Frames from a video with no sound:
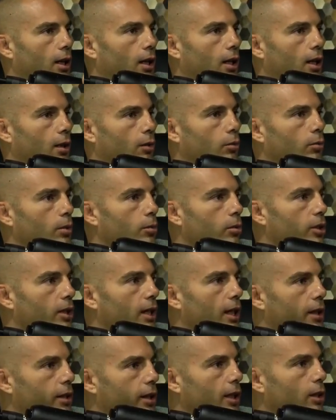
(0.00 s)
I remember that
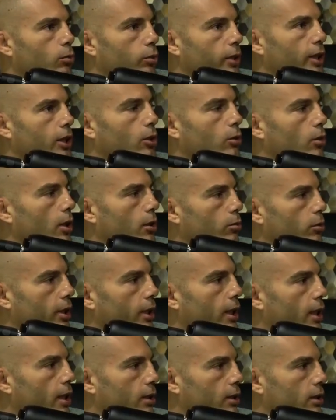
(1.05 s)
I think Ricco
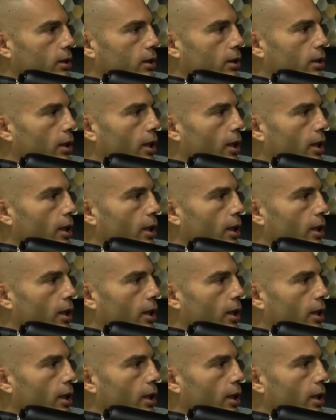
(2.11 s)
Rodriguez